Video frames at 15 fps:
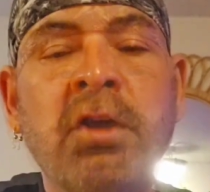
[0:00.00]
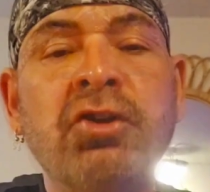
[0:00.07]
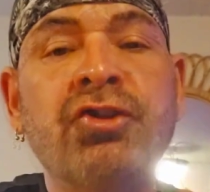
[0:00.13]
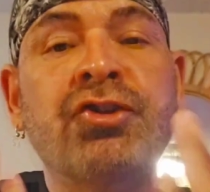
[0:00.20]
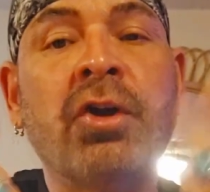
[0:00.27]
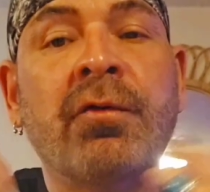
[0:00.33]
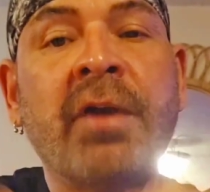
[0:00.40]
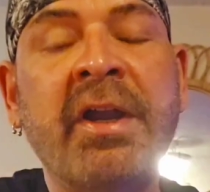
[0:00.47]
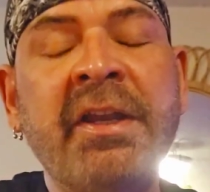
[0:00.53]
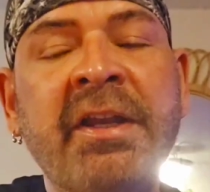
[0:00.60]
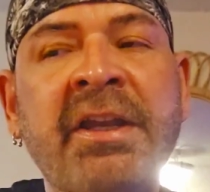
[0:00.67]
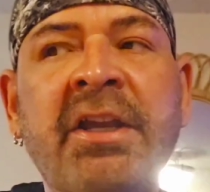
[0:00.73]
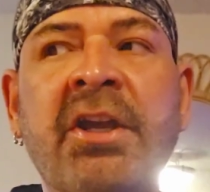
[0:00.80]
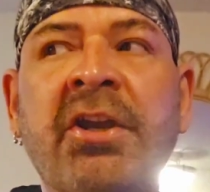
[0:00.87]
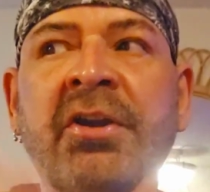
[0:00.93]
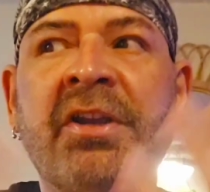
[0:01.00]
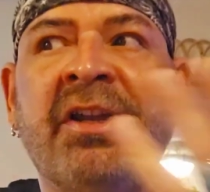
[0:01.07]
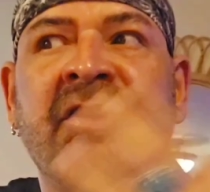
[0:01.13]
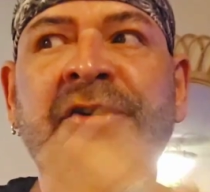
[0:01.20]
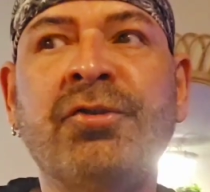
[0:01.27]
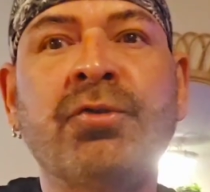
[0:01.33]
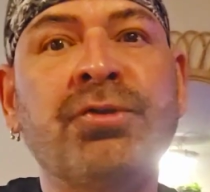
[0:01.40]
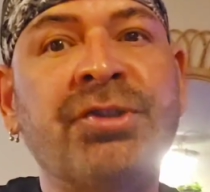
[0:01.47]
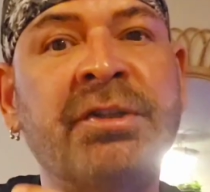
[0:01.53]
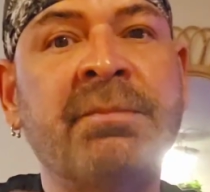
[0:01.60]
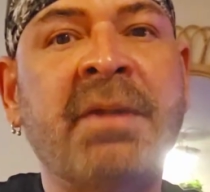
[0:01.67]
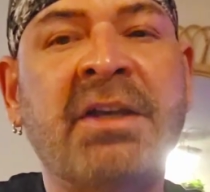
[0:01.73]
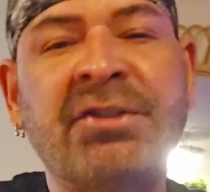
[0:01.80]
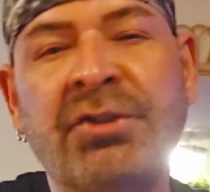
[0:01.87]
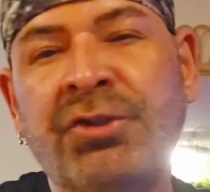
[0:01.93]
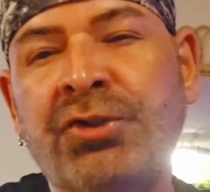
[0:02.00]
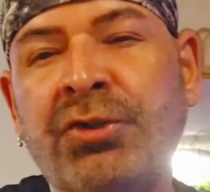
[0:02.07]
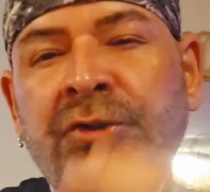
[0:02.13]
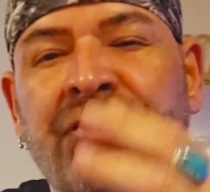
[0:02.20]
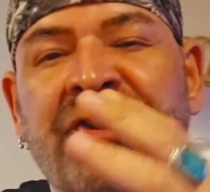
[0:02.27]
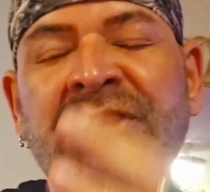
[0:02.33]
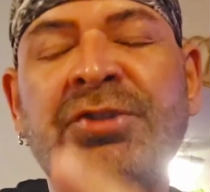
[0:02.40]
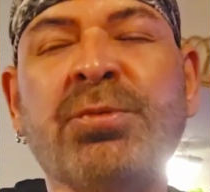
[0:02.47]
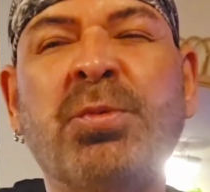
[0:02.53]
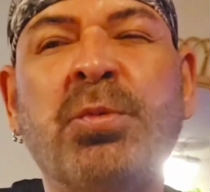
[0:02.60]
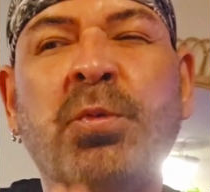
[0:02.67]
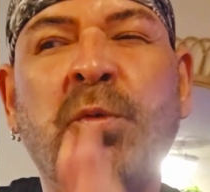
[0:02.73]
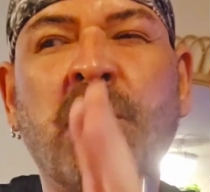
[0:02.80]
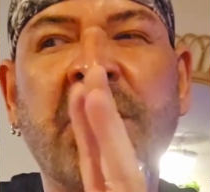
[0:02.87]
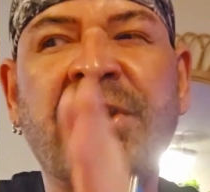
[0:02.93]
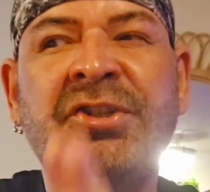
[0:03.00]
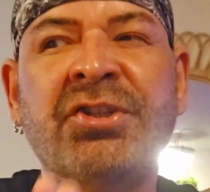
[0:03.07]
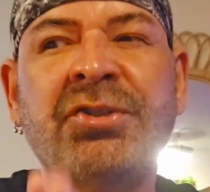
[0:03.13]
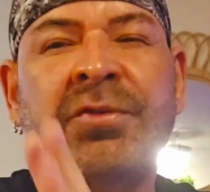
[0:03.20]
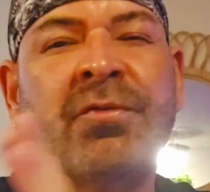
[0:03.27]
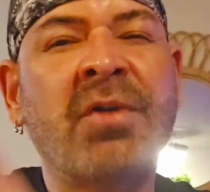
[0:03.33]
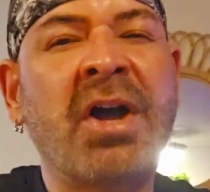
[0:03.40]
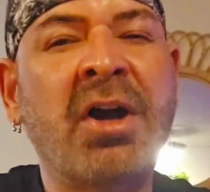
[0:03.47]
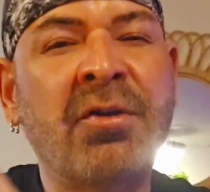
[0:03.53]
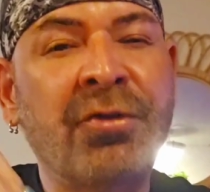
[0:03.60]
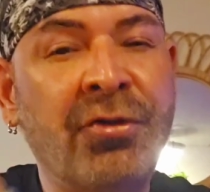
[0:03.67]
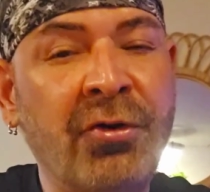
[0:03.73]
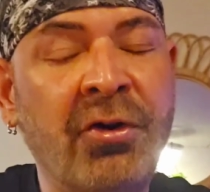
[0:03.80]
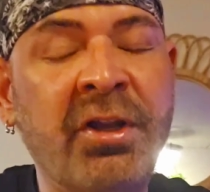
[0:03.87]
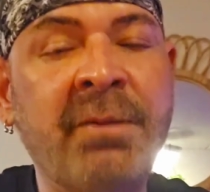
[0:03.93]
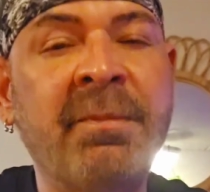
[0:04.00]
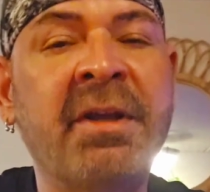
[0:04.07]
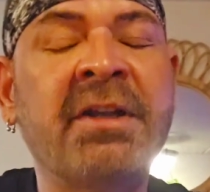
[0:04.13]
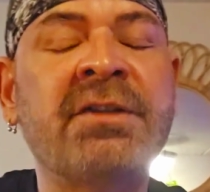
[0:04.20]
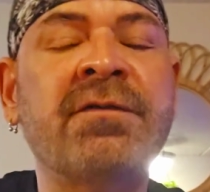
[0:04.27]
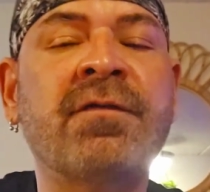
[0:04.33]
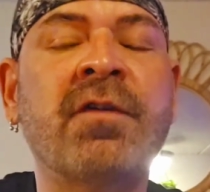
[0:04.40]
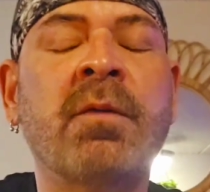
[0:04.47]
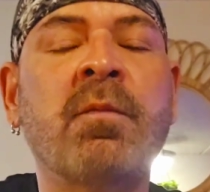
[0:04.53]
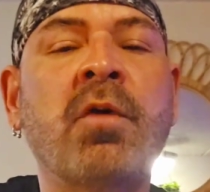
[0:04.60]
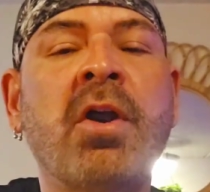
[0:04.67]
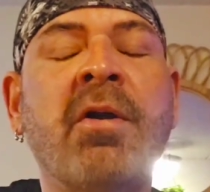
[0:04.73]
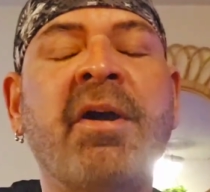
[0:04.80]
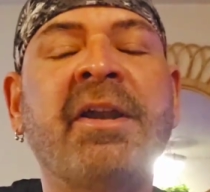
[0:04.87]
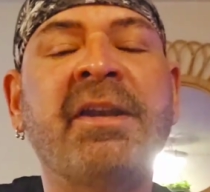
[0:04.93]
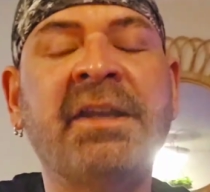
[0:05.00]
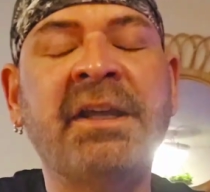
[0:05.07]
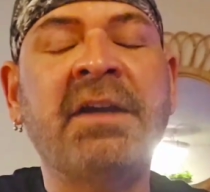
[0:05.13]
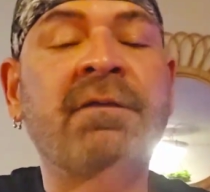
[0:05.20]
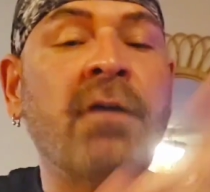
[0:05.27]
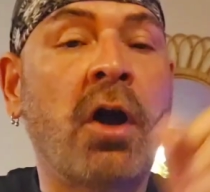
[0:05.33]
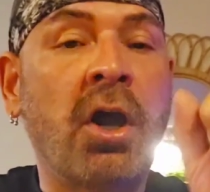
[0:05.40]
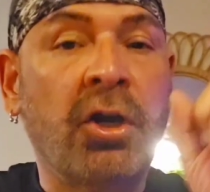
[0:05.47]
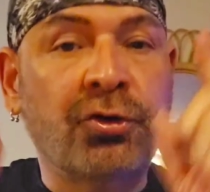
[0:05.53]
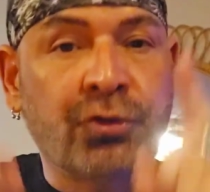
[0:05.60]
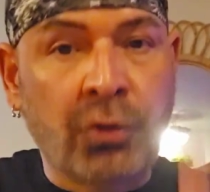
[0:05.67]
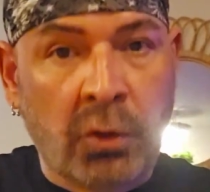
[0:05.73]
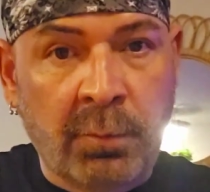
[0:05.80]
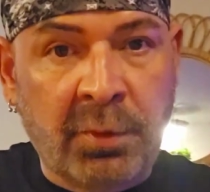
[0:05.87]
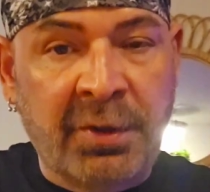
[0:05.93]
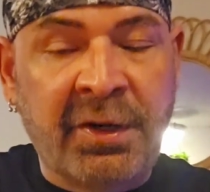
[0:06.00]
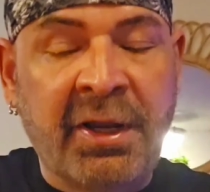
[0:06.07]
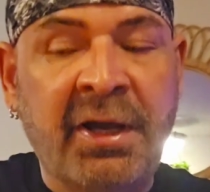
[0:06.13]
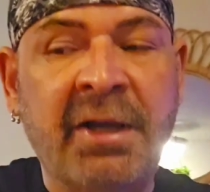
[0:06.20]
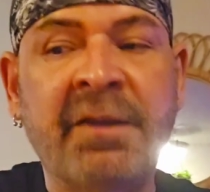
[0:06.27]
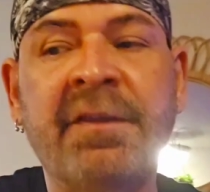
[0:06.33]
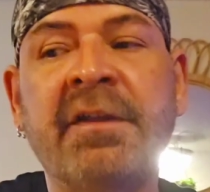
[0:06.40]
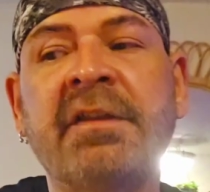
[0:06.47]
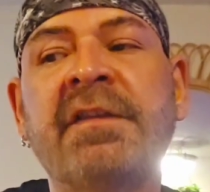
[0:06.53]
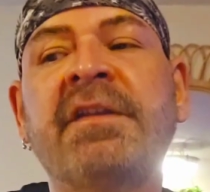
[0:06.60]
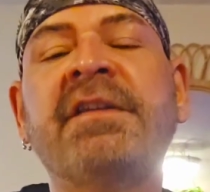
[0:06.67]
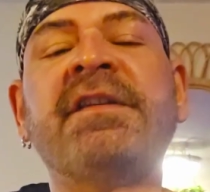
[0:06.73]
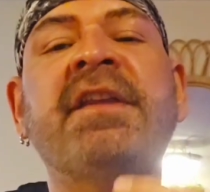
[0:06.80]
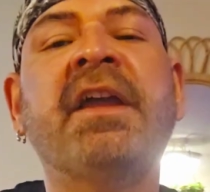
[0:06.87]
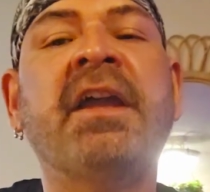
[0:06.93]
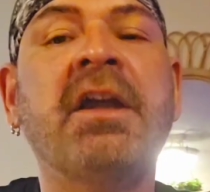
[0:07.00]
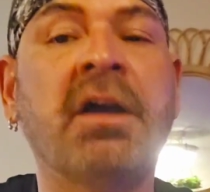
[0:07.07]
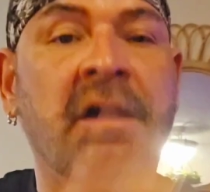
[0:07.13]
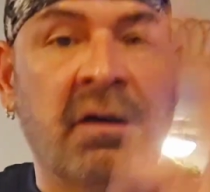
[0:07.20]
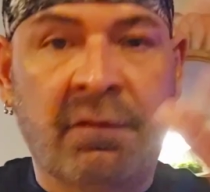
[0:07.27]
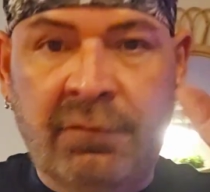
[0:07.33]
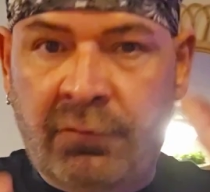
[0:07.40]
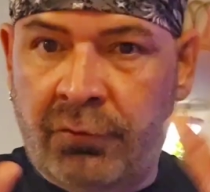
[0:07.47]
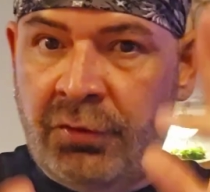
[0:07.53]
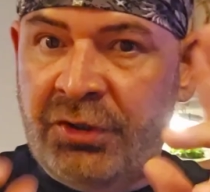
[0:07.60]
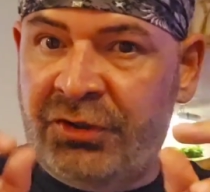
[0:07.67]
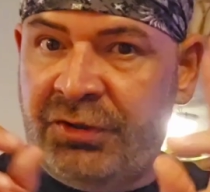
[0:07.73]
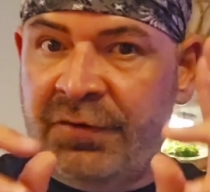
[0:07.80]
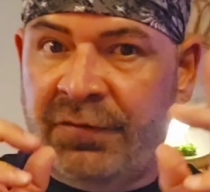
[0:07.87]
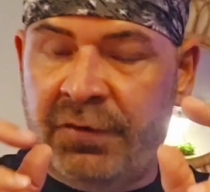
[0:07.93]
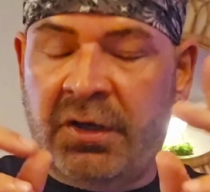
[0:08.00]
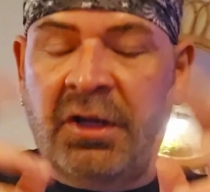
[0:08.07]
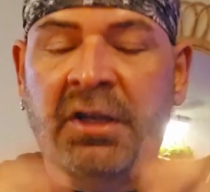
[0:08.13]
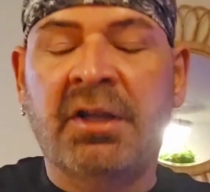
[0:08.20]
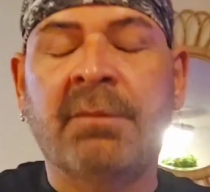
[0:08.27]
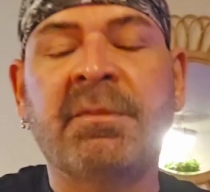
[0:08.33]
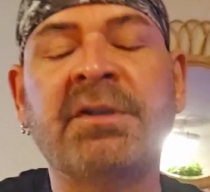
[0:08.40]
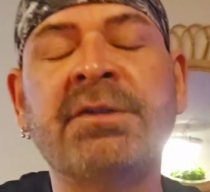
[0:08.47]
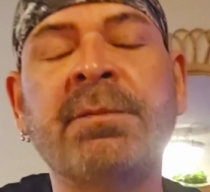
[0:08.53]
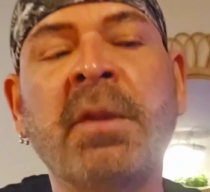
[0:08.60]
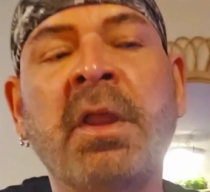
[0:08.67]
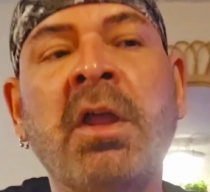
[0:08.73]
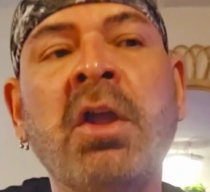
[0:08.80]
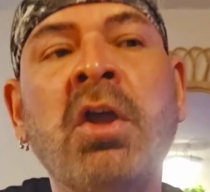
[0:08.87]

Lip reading: So right here in Newton, Massachusetts, which is around 30 minutes from where I live, October 9th, the day of Christopher Columbus,